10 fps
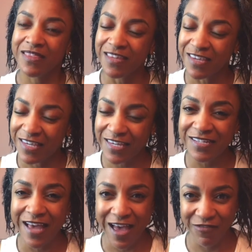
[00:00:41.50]
The key
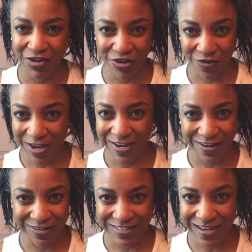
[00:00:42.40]
to having a great
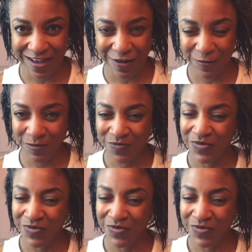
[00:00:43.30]
hairstyle,